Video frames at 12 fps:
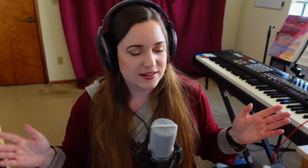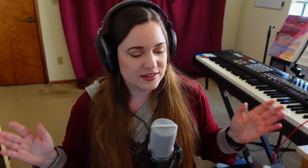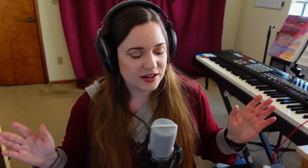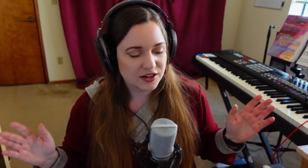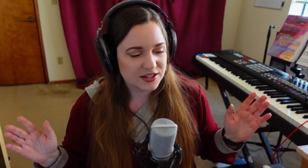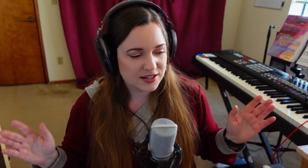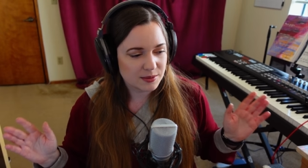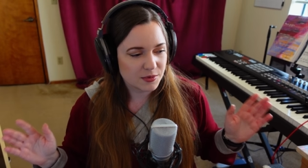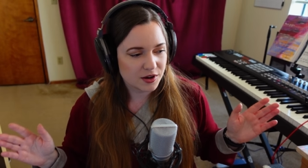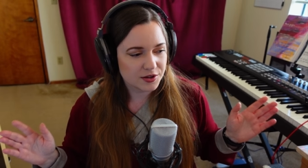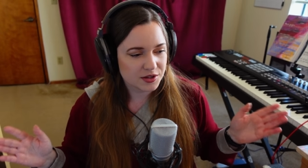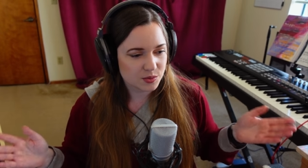there are some
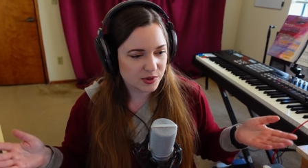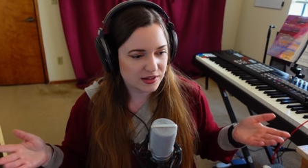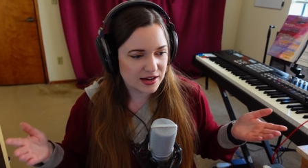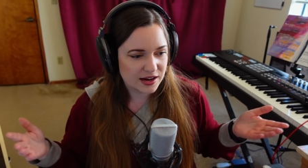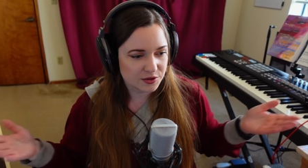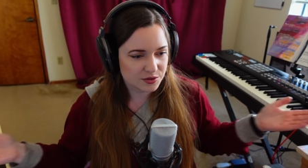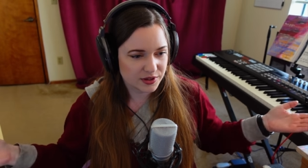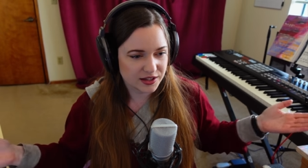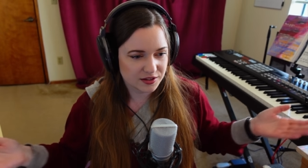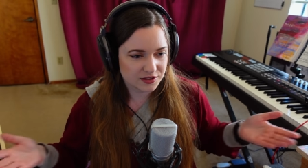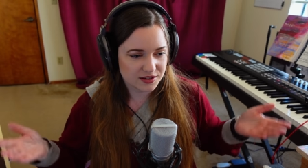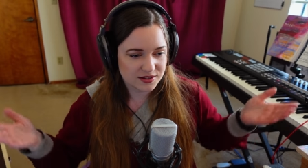halls where the
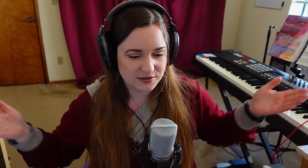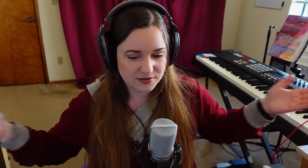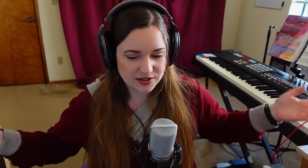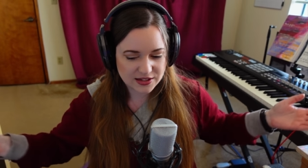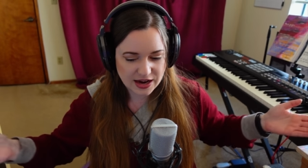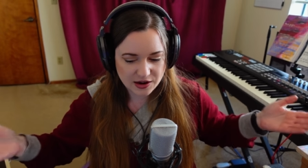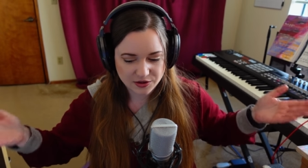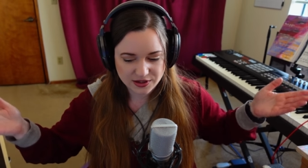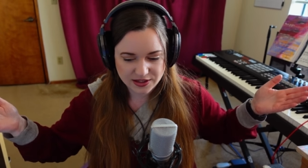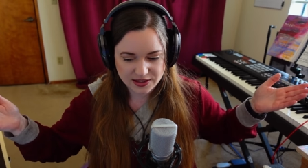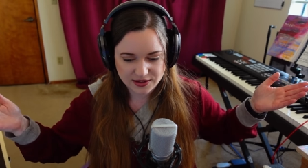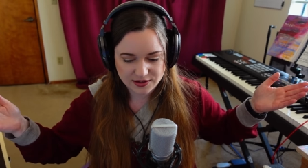outriggers
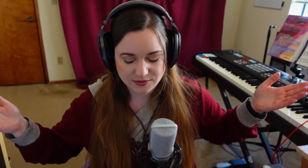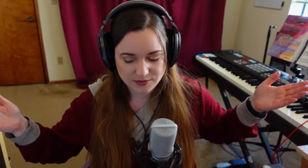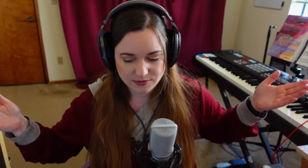sounded